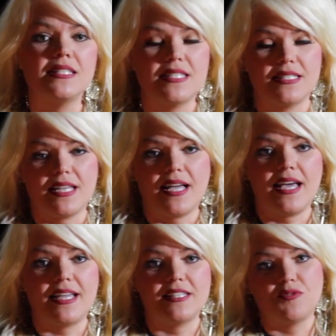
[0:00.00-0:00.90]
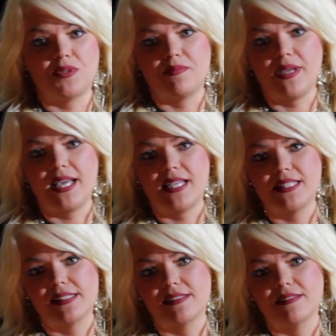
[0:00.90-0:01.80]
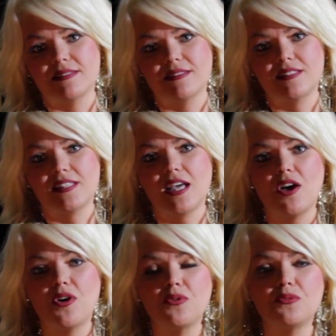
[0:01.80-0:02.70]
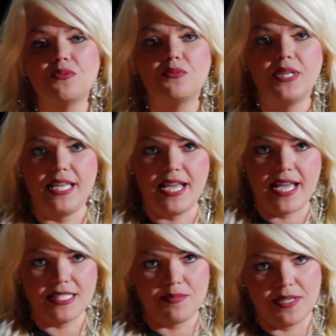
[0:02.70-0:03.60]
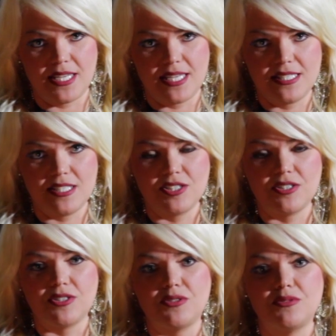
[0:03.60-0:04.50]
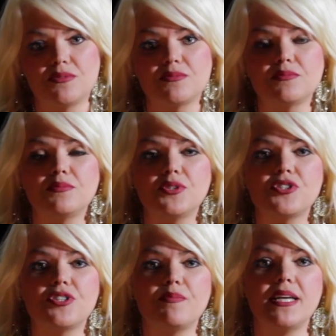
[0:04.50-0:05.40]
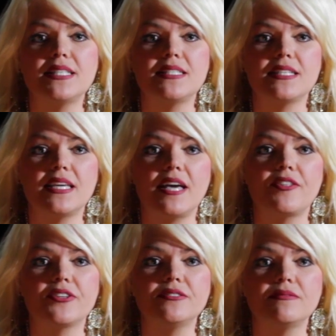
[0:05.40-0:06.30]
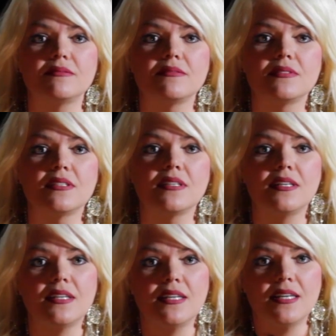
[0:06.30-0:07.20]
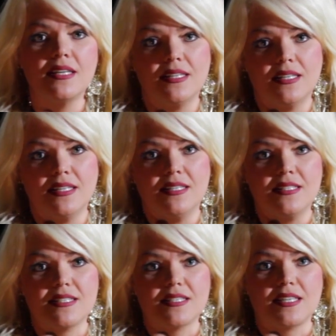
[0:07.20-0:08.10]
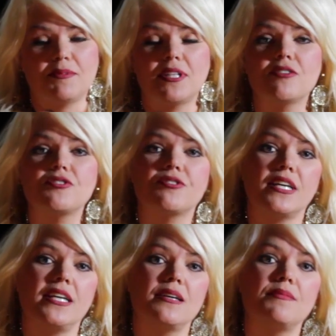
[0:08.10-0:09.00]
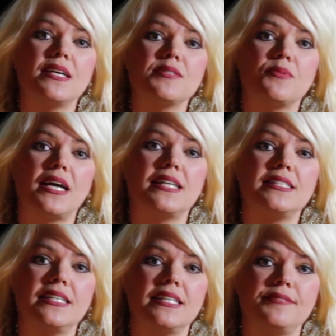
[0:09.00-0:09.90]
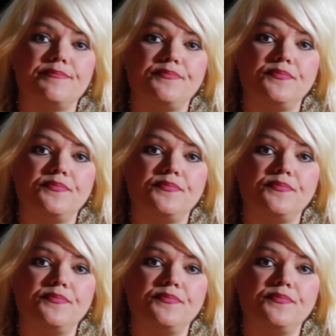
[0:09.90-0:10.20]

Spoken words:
since I had twin beds. So when he asked me to push the beds together to sleep closer to him, that's what I did.